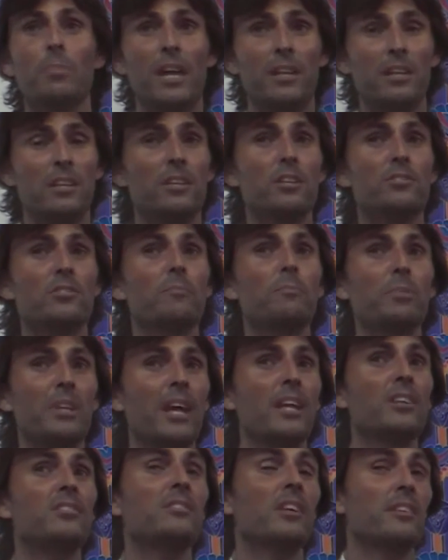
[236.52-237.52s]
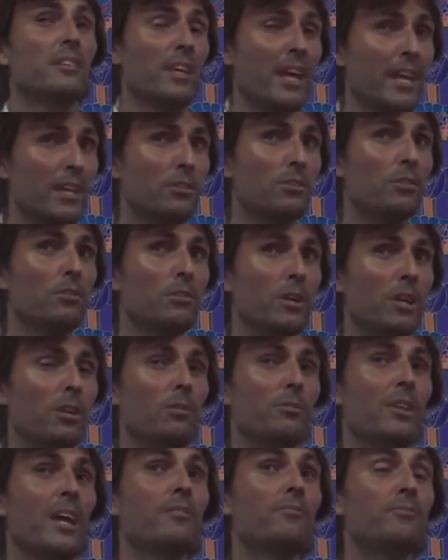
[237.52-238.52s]
But it is a place that they call
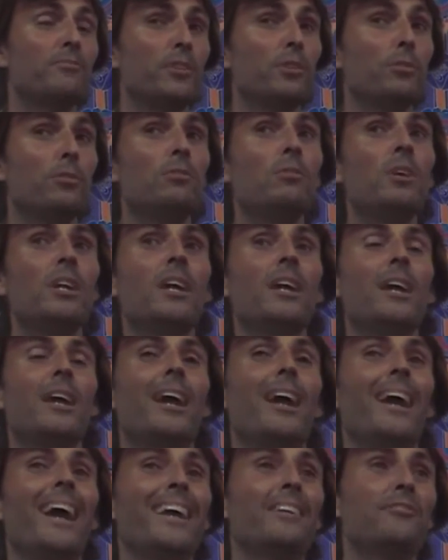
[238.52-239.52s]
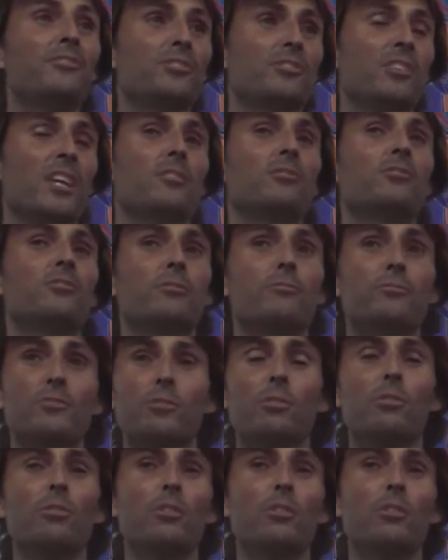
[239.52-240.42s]
hell. They feel a sense of